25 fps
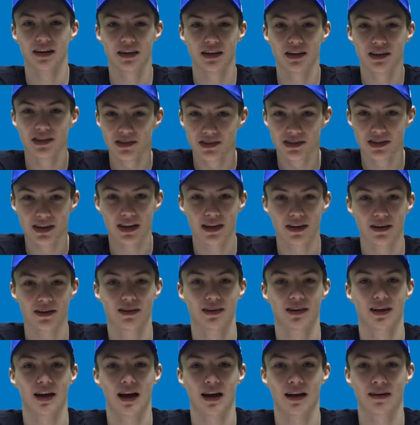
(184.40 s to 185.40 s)
to use it or
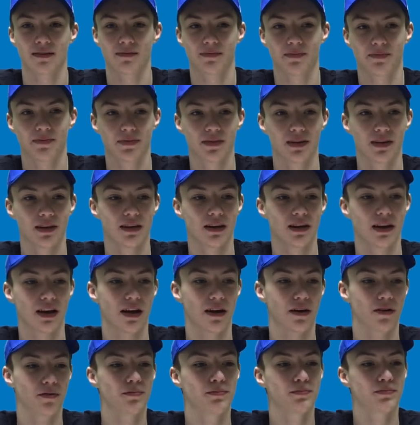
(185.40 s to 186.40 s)
that
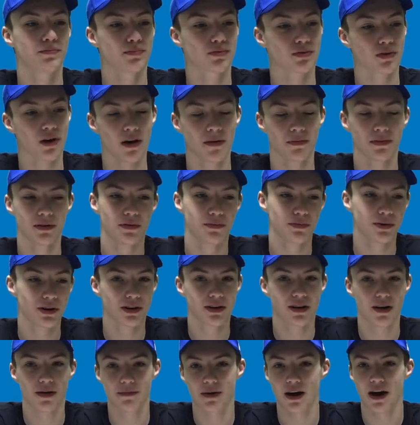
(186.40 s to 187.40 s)
it probably will
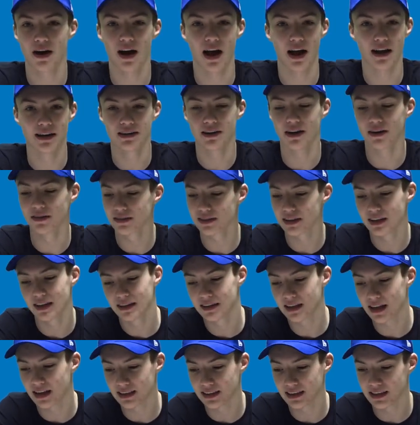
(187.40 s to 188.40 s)
come out? I don't think
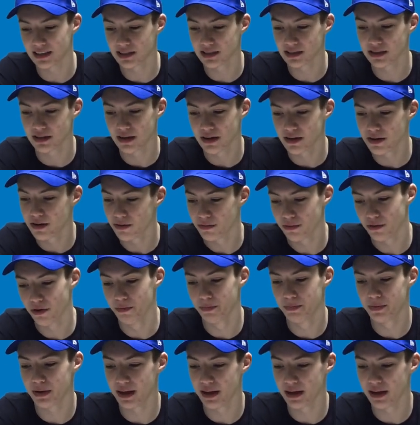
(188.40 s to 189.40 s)
that this will
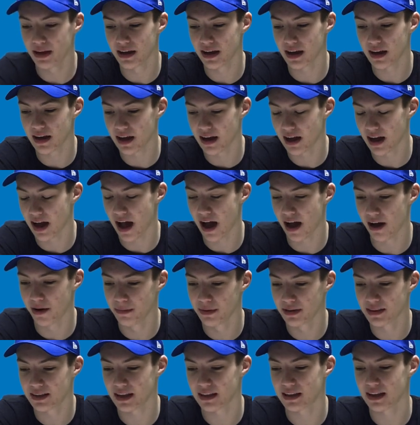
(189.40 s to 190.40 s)
be a
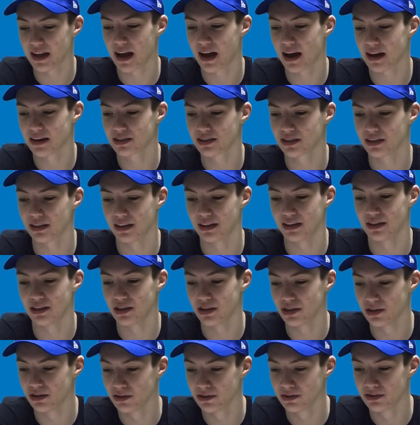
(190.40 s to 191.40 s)
helmet that they actually
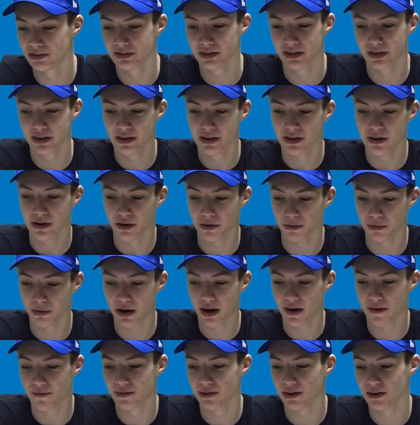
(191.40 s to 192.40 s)
use or
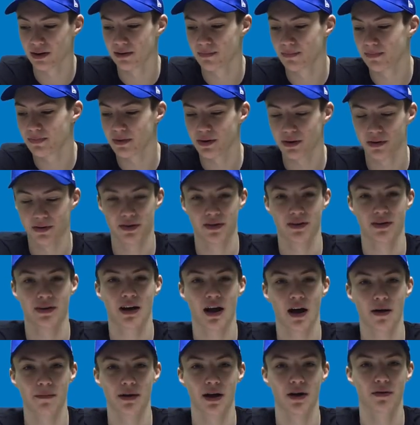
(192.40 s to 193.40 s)
whatever, or they'll
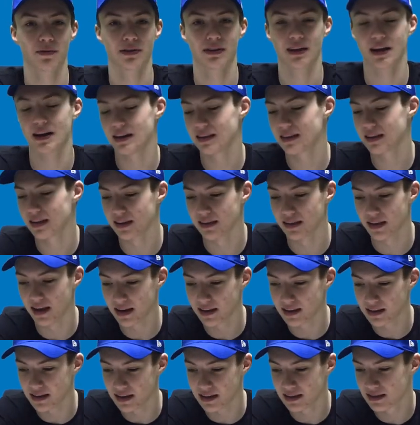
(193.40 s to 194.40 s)
come out with anything
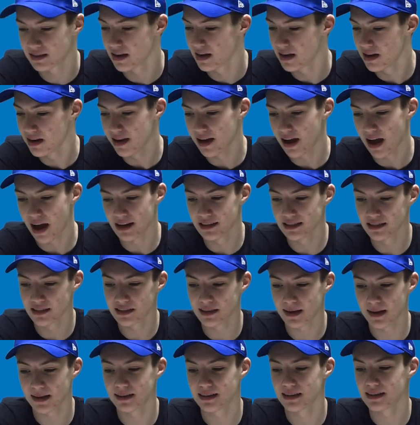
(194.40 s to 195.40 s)
like this. I just
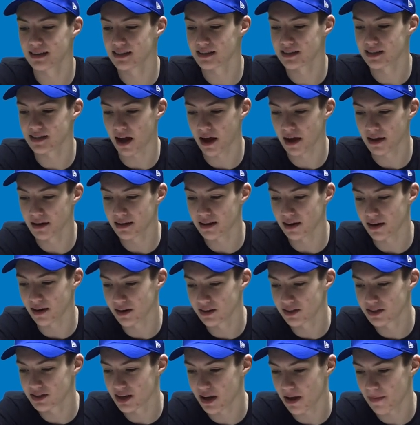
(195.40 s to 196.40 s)
like the design
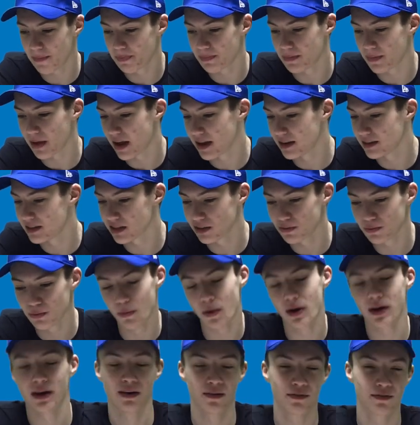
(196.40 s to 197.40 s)
concept and just
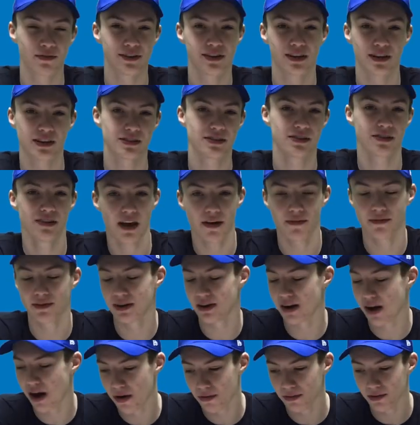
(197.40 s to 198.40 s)
what if, because you never
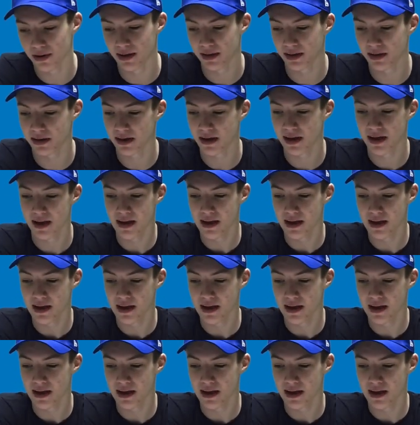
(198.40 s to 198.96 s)
know really.